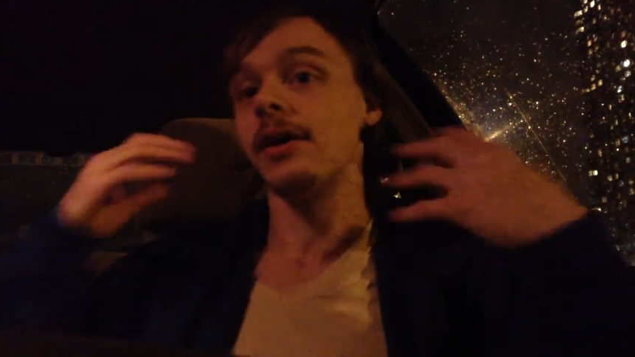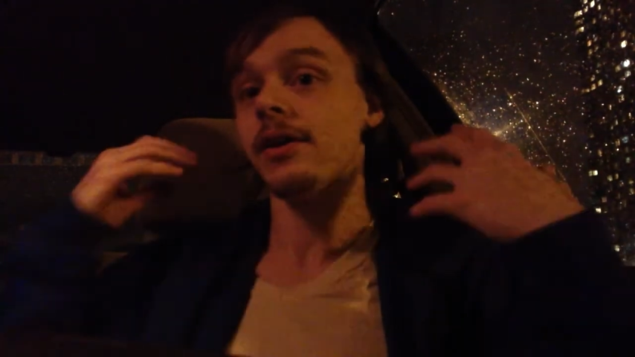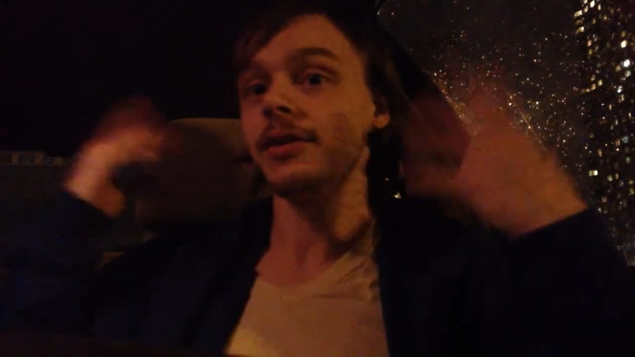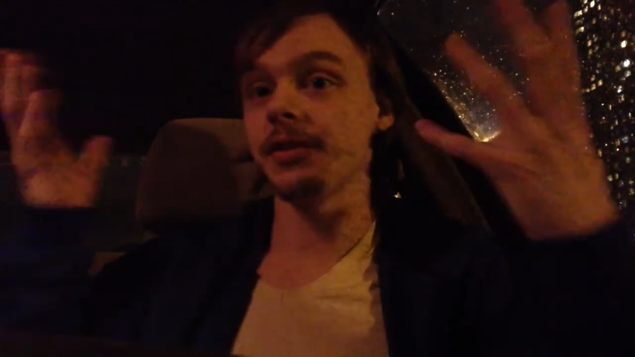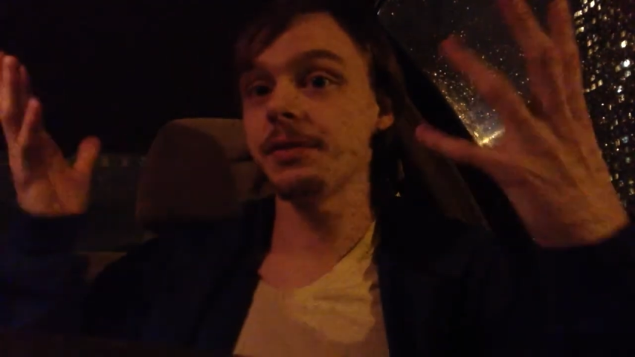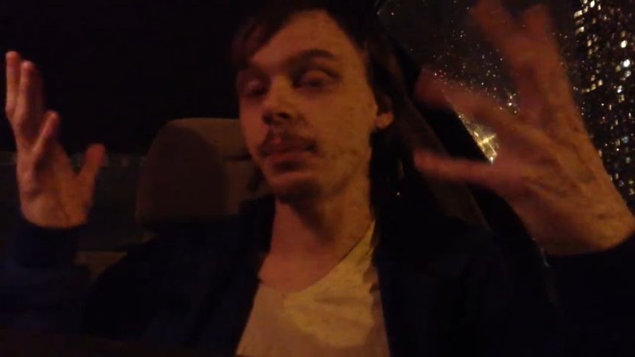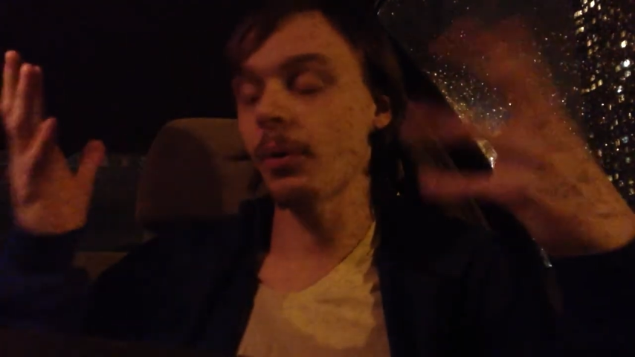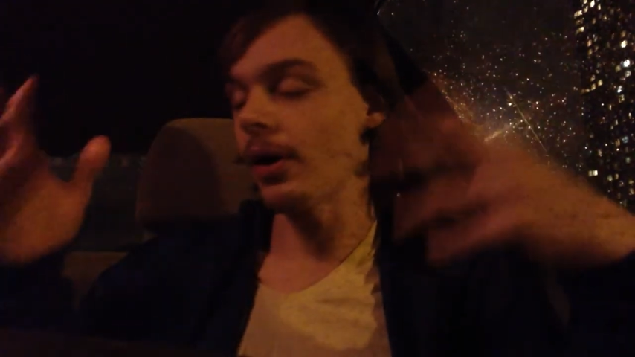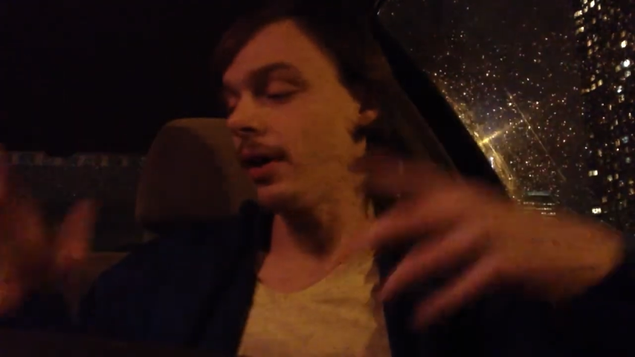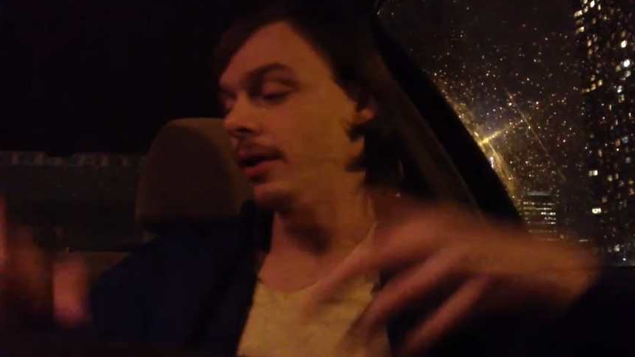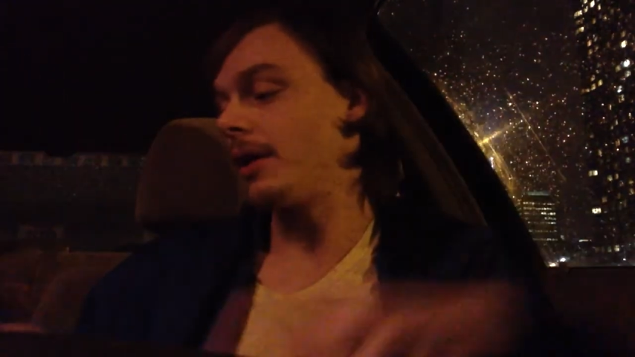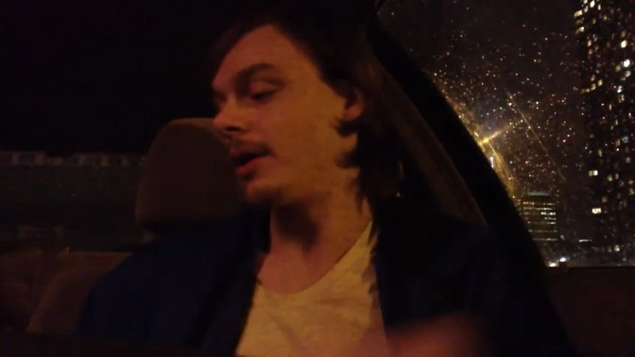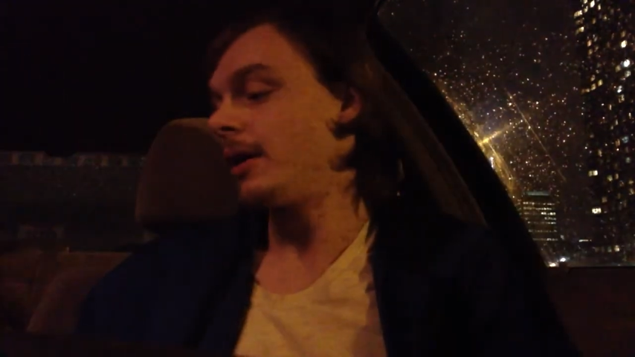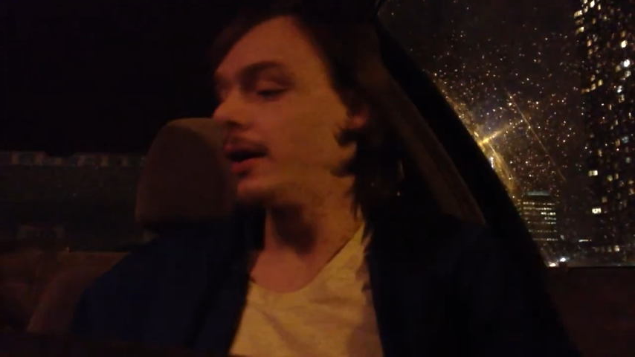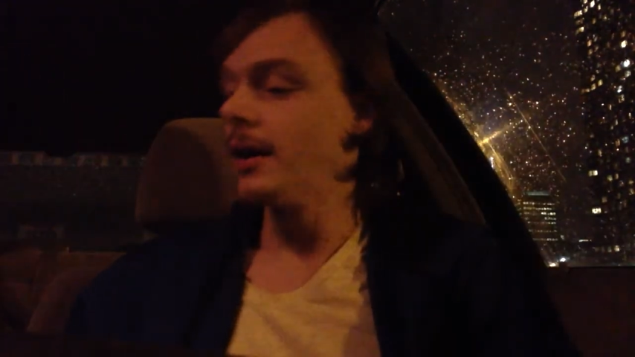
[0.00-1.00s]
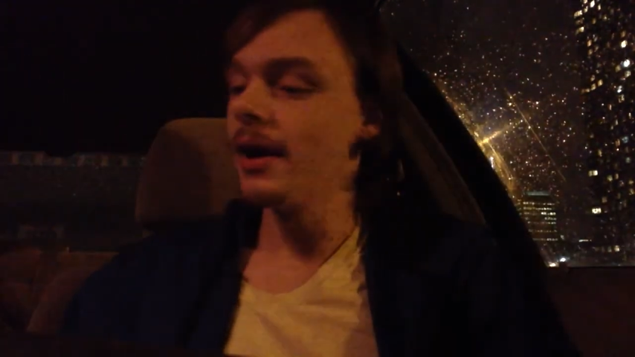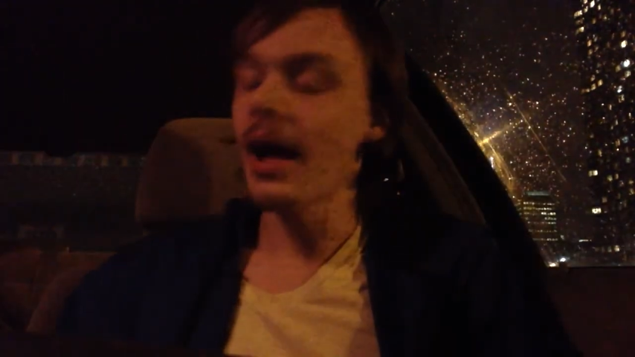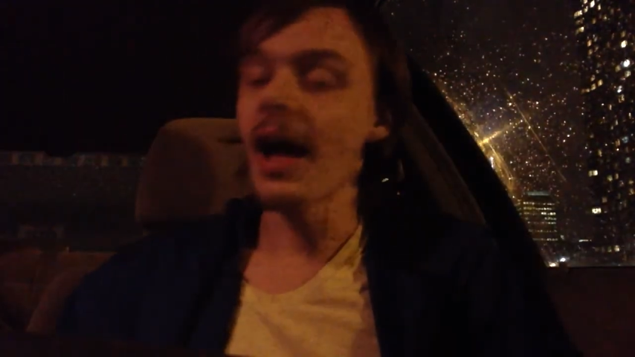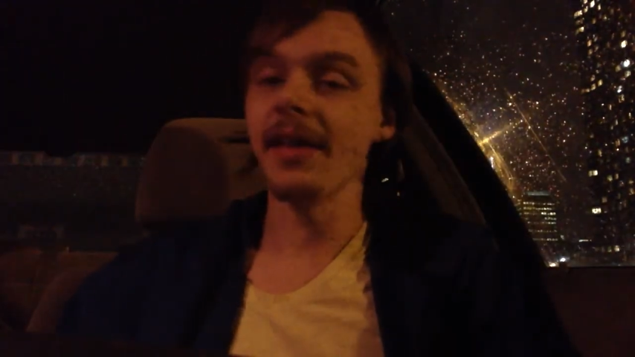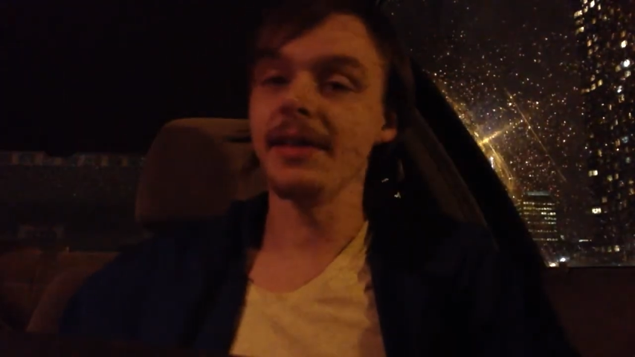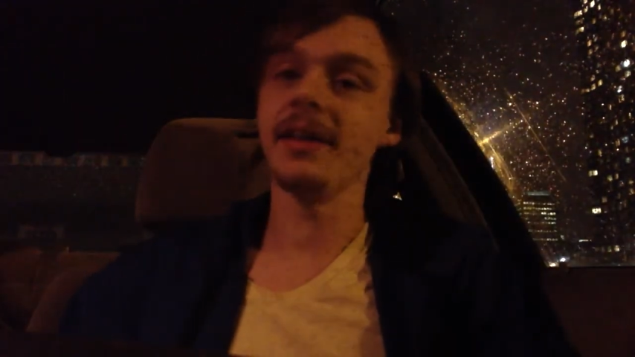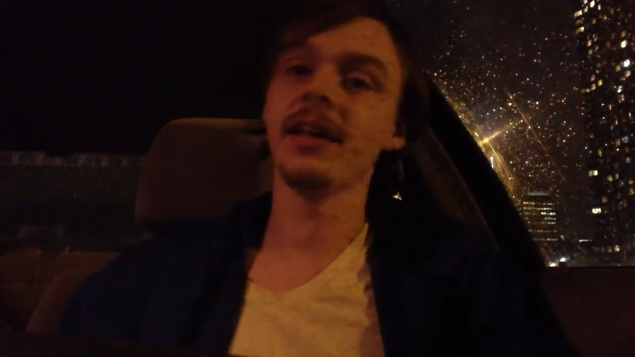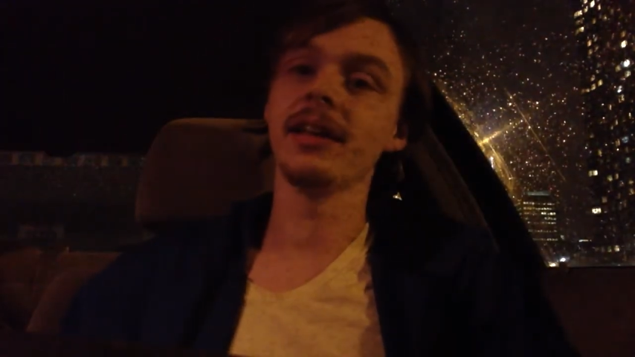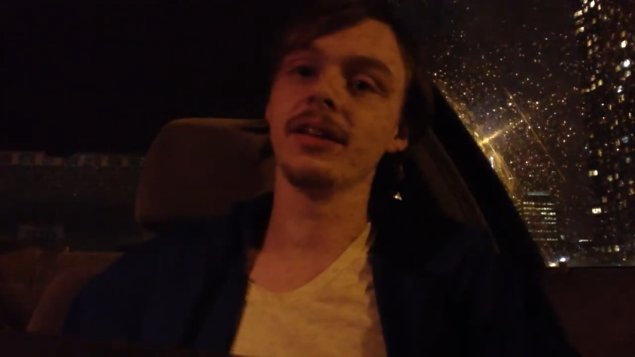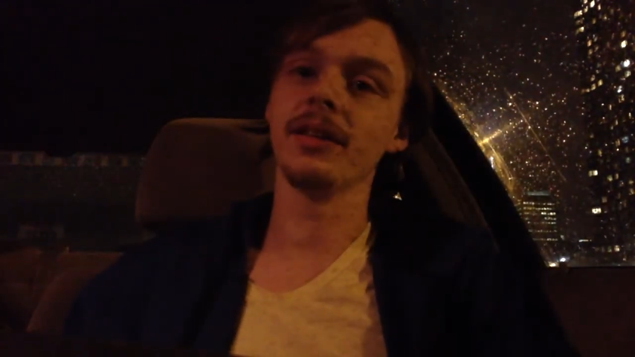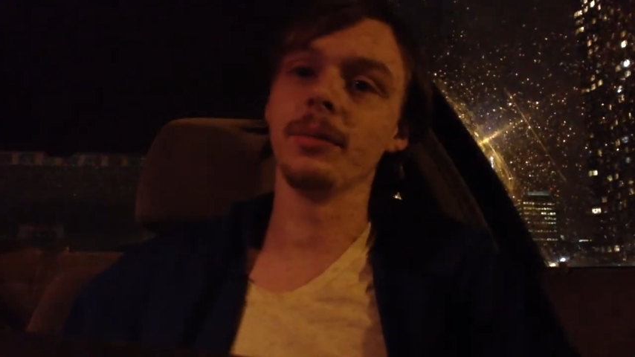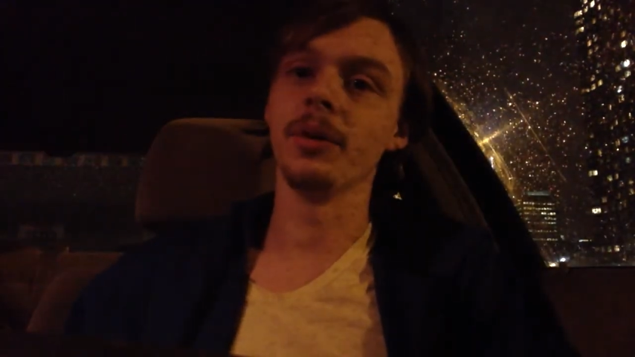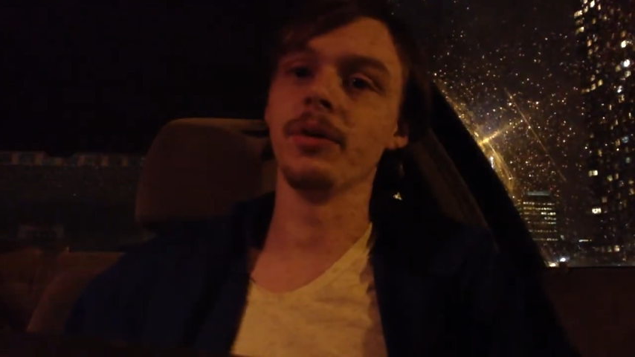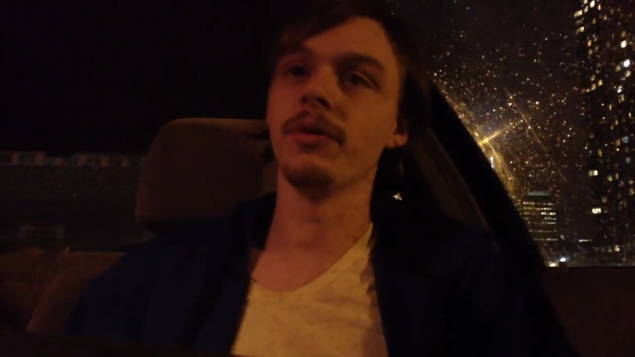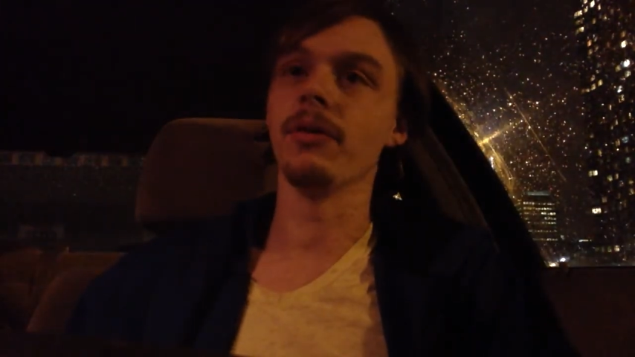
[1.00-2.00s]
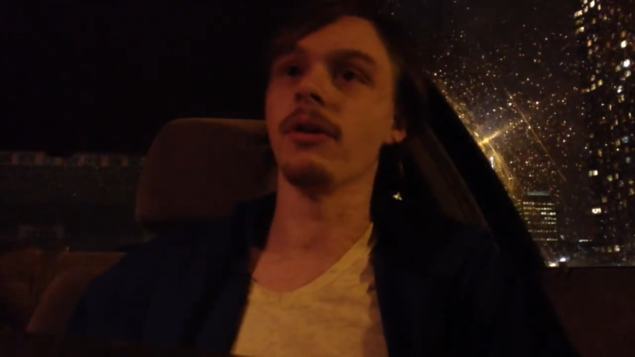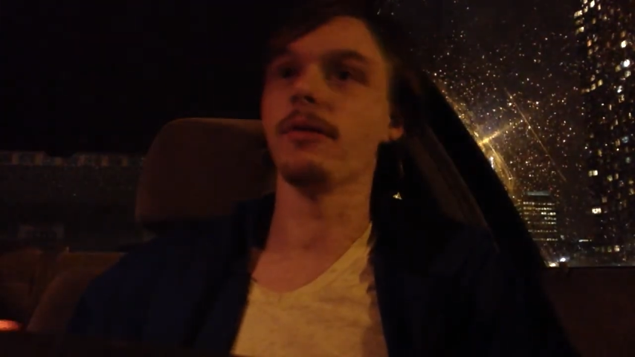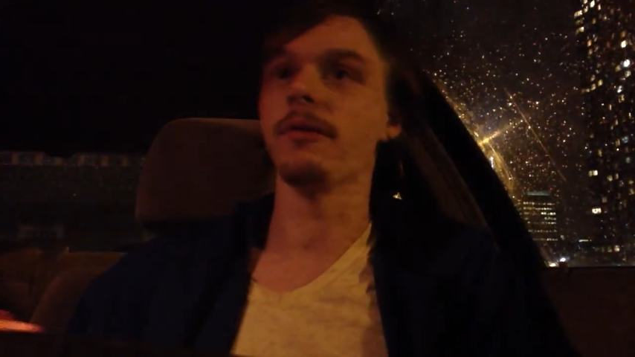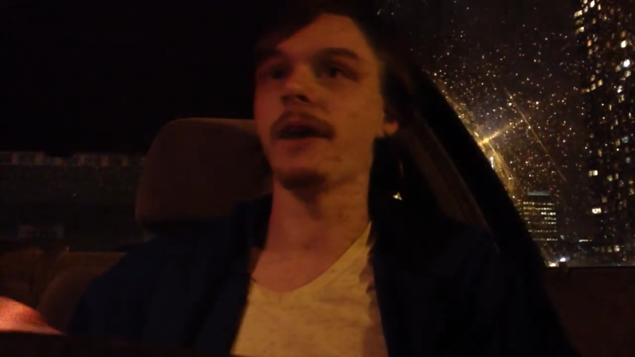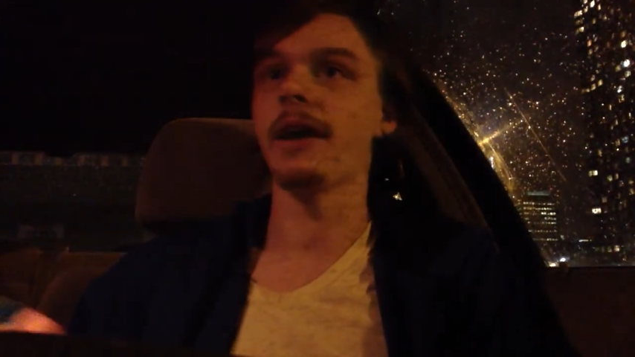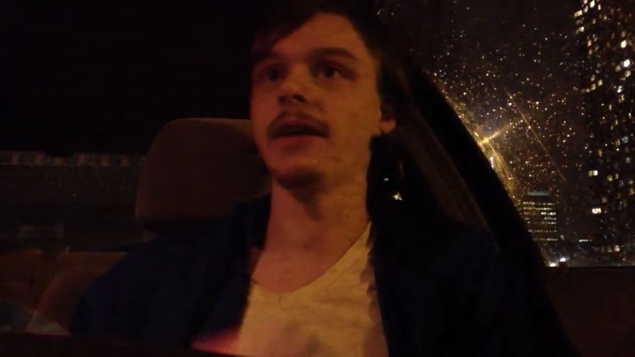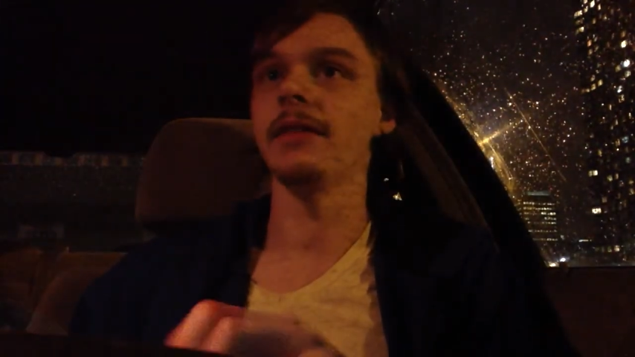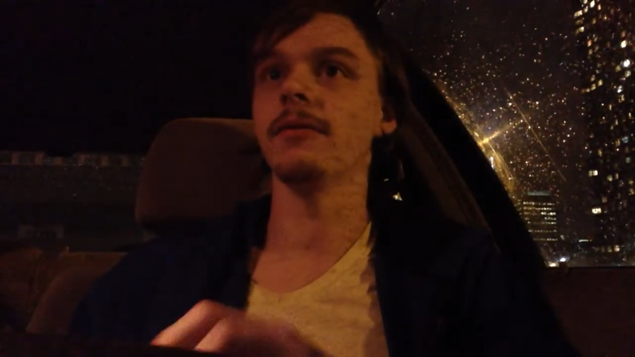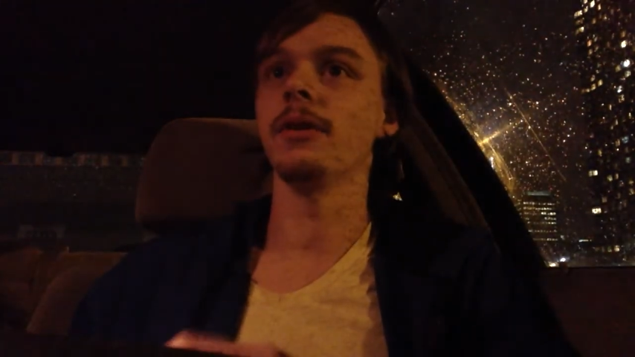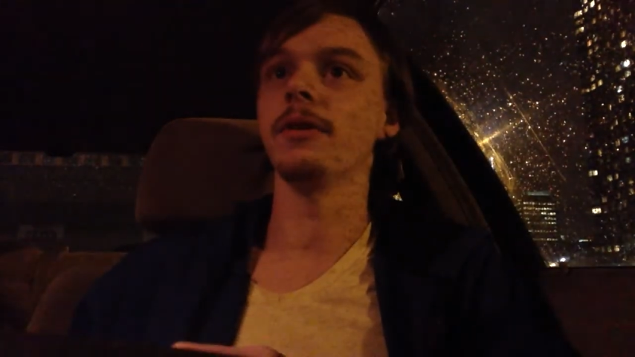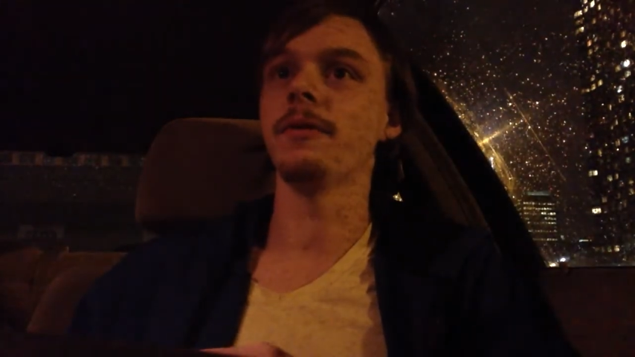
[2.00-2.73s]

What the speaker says: Spoiler. At the end of the movie, we find